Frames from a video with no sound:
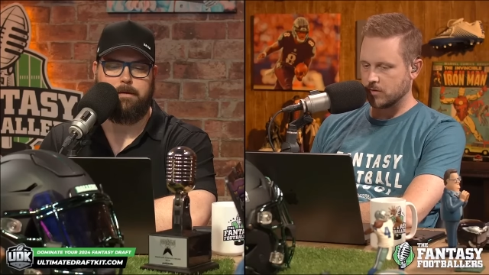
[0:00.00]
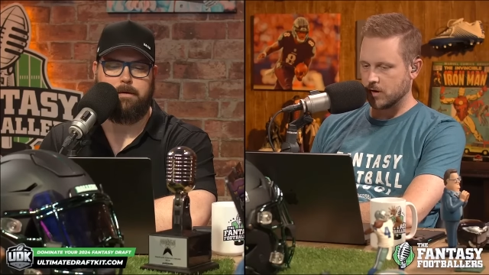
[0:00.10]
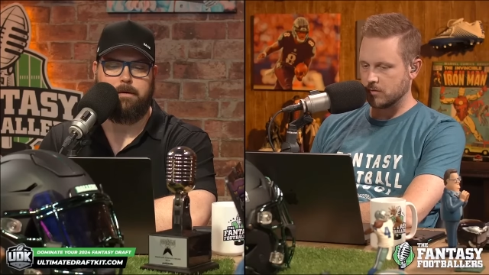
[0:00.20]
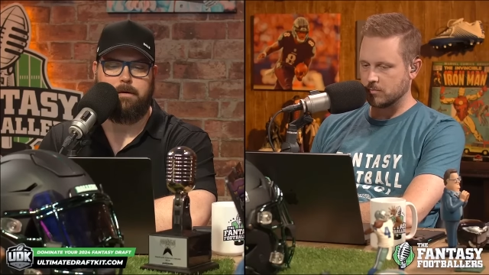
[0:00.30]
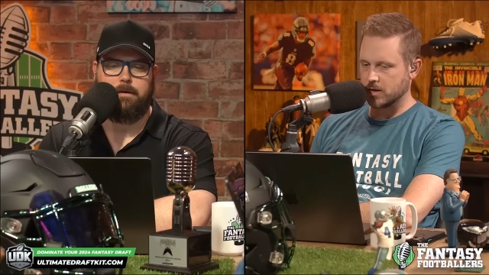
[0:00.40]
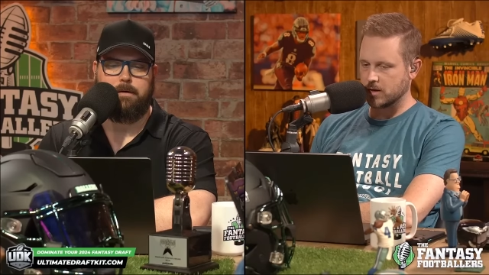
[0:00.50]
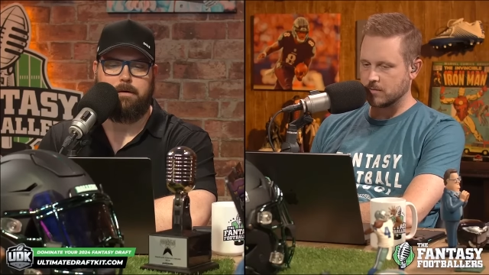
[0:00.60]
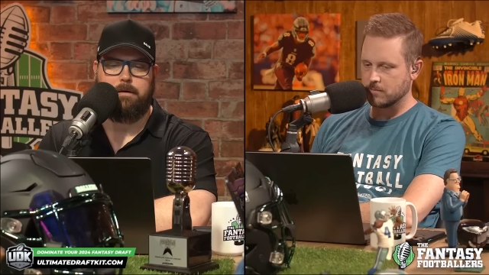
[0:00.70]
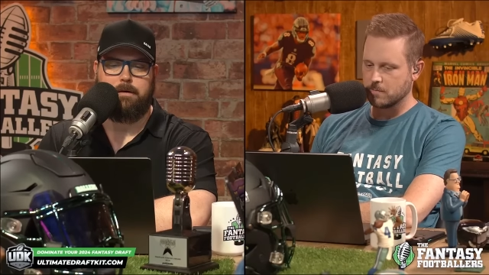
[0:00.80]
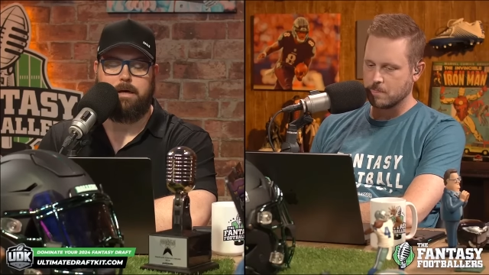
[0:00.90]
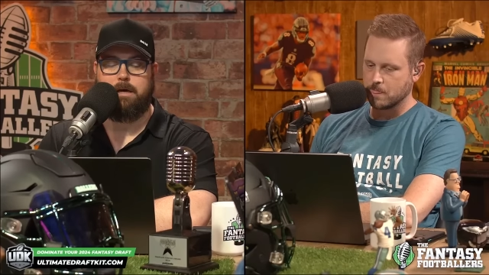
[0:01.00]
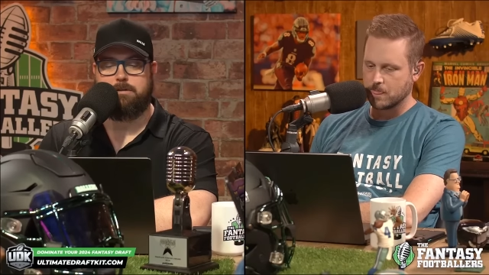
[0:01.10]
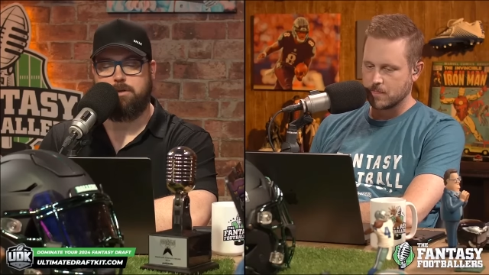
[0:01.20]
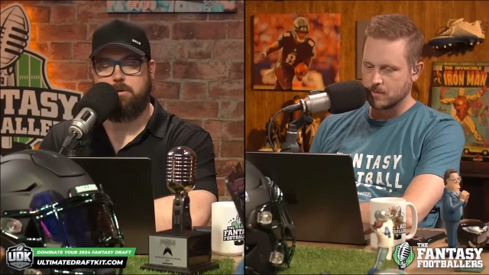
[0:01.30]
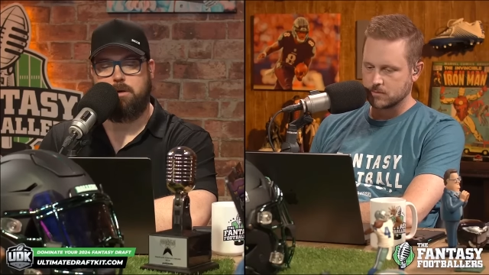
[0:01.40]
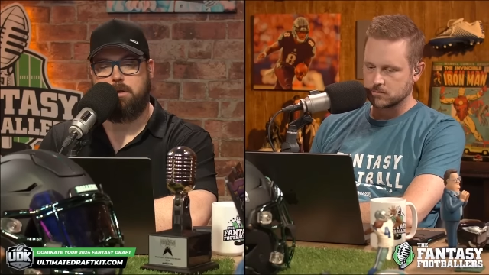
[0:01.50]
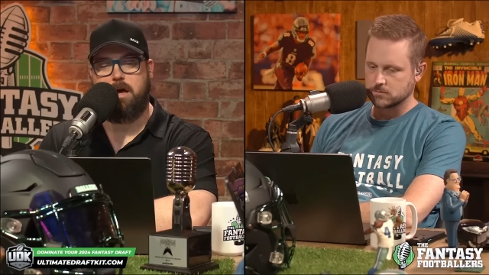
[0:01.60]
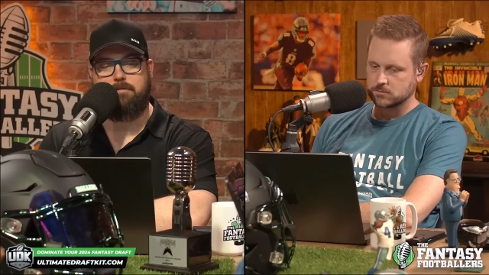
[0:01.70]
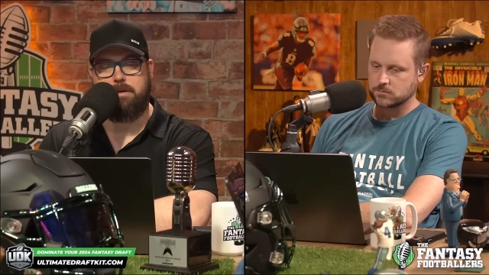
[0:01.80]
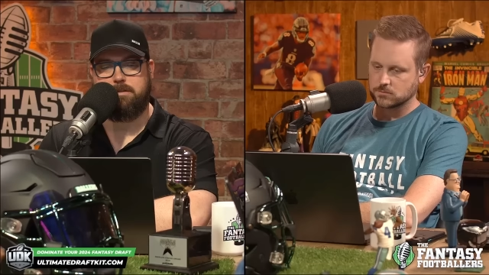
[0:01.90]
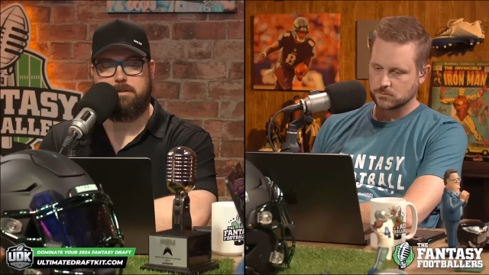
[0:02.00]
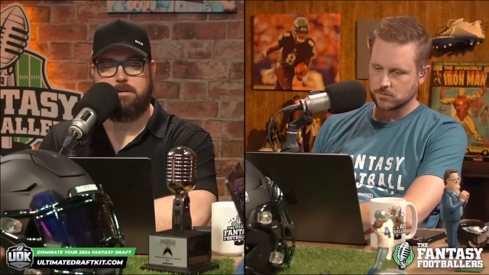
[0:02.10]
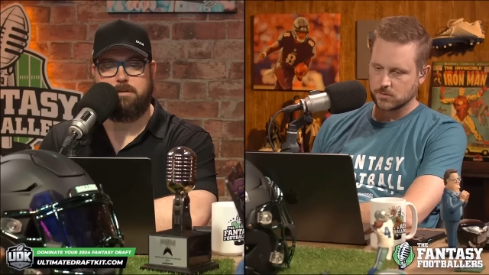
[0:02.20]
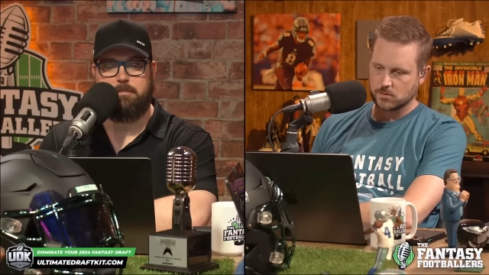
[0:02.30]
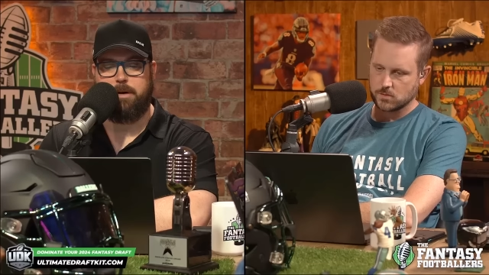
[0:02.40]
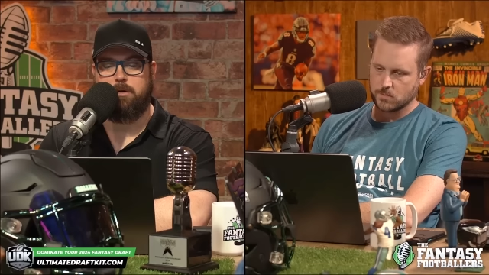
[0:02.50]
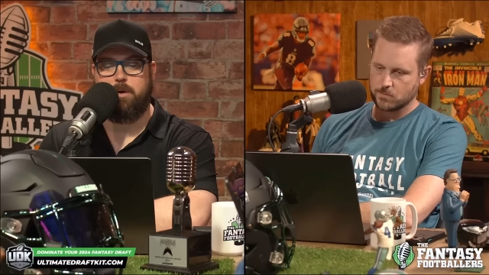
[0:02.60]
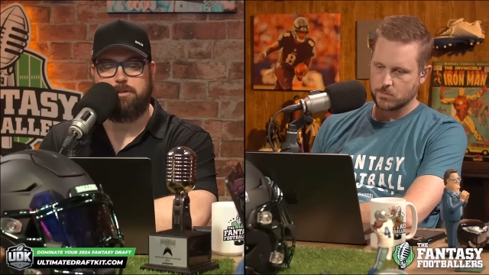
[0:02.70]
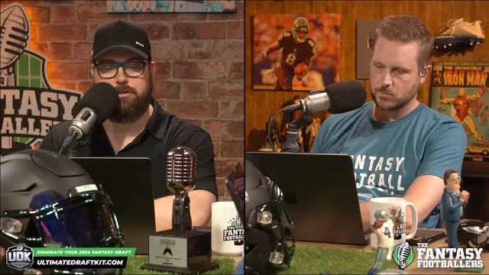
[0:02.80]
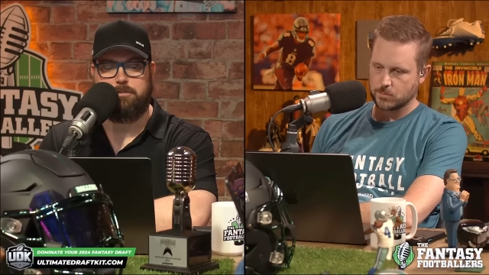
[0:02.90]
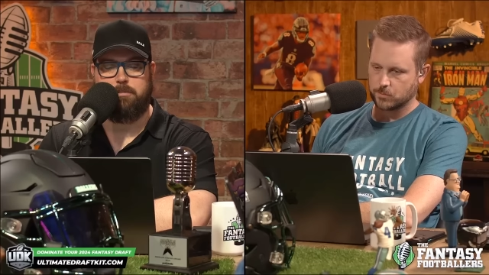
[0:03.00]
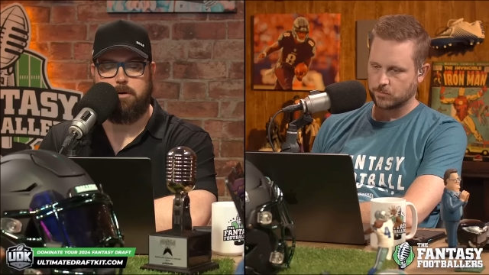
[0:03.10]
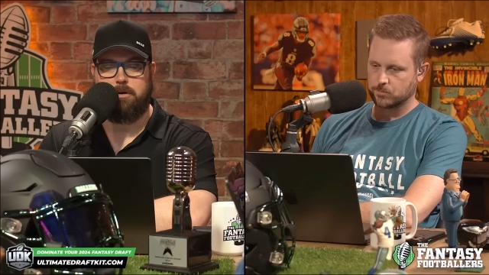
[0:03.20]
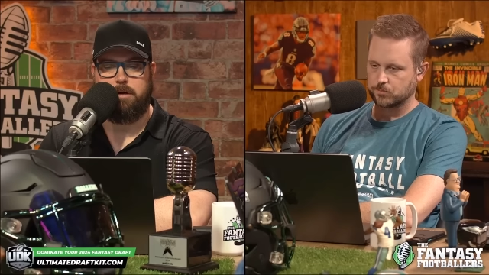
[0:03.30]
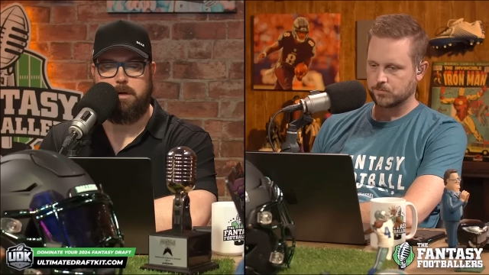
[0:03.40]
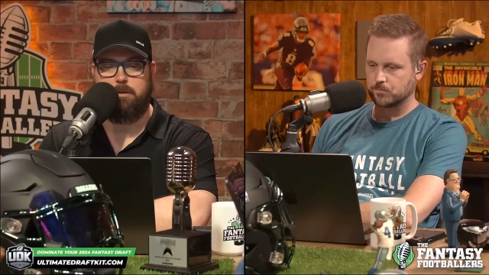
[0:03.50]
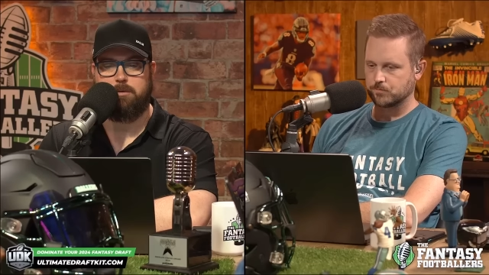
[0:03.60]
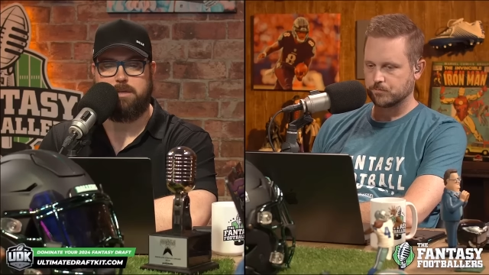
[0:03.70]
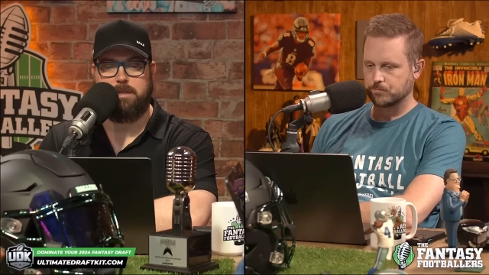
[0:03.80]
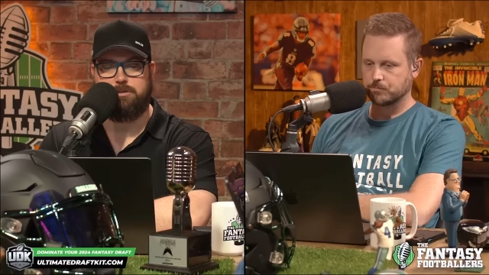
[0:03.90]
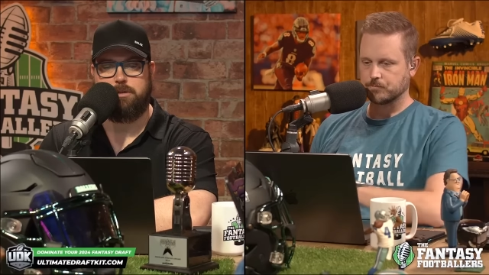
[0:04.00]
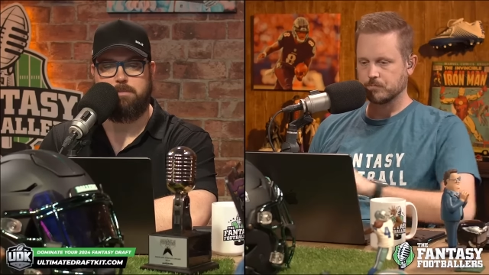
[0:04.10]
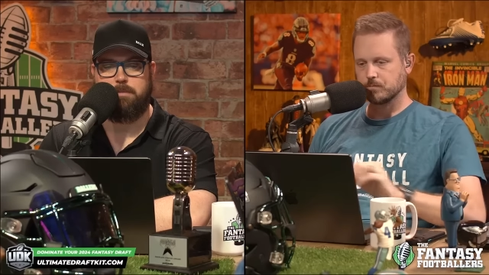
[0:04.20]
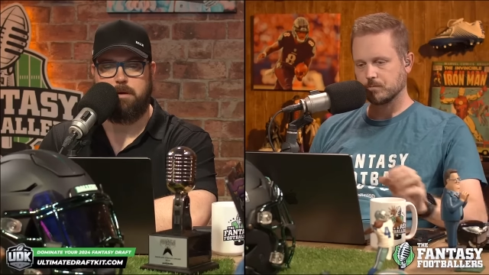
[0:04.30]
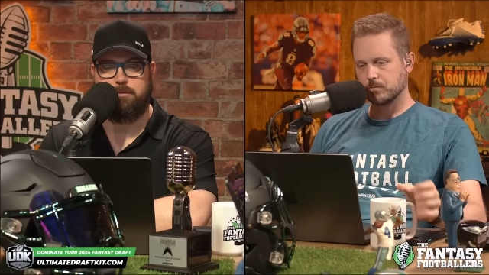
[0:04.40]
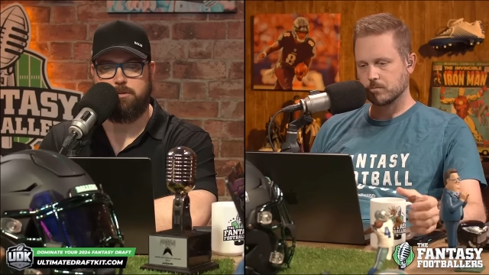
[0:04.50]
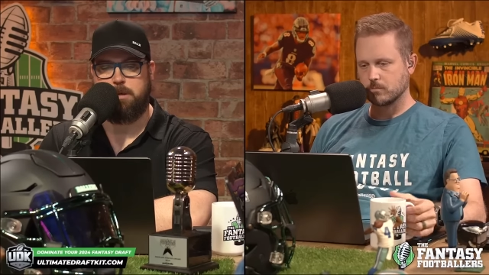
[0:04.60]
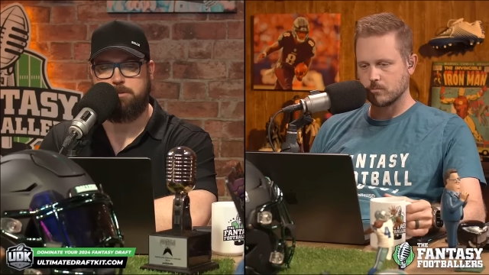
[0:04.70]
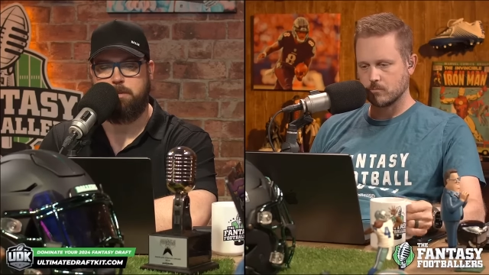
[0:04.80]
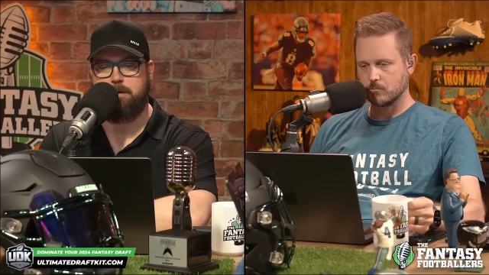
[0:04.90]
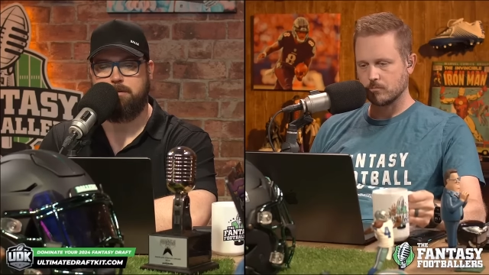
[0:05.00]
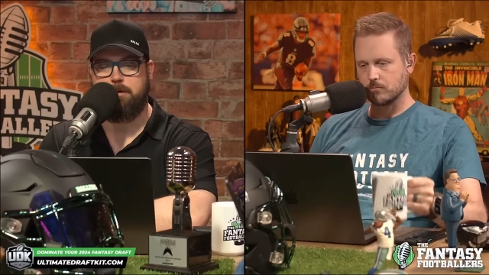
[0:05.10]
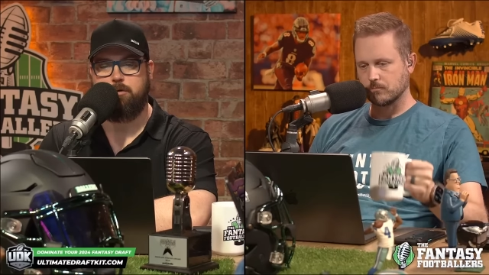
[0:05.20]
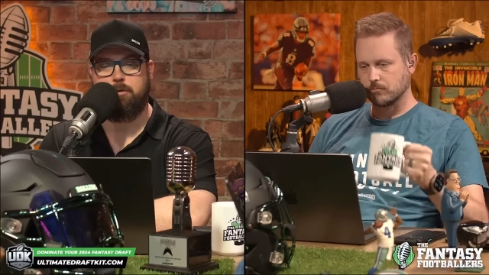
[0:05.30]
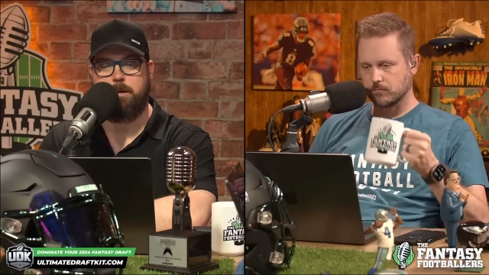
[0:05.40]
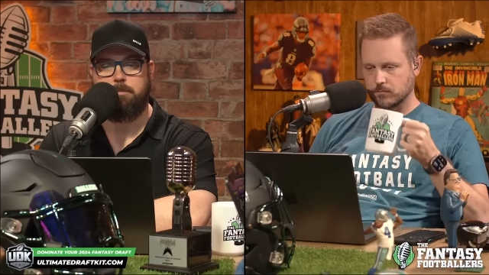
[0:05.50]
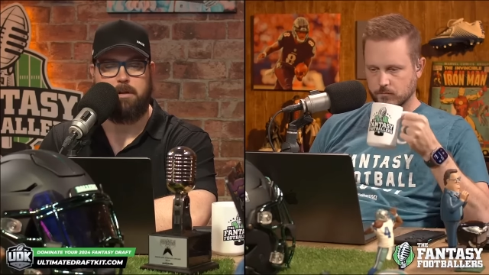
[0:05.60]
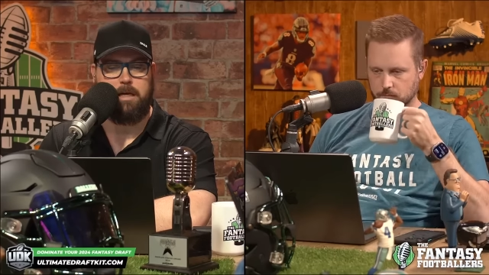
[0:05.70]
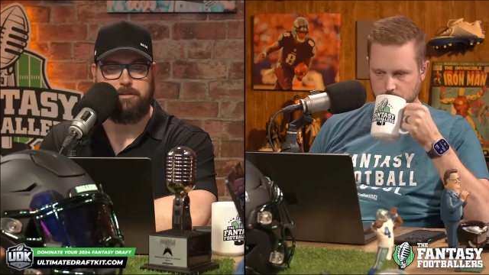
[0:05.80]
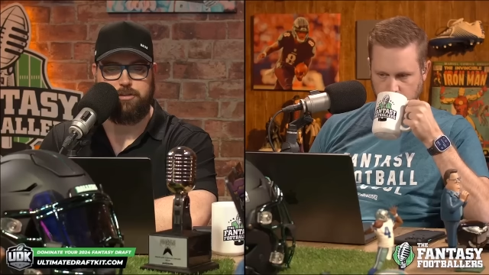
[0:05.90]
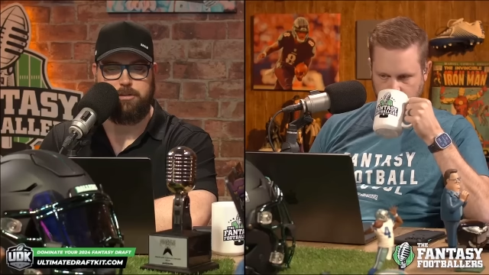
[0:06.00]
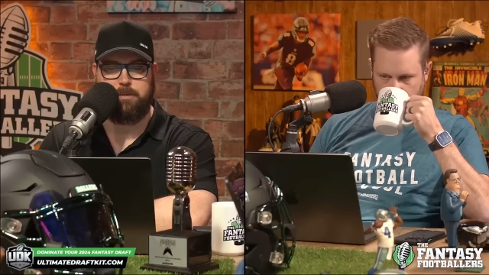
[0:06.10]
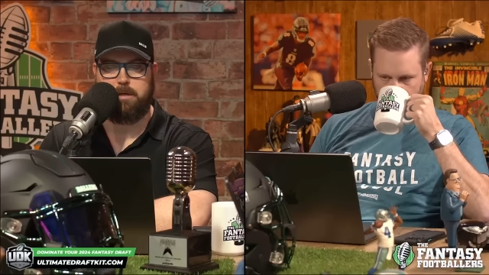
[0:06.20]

Speaker 1: fun, but...
Speaker 2: Yeah, so Olave is the the big question mark. He was actually he was much better than you remember last year,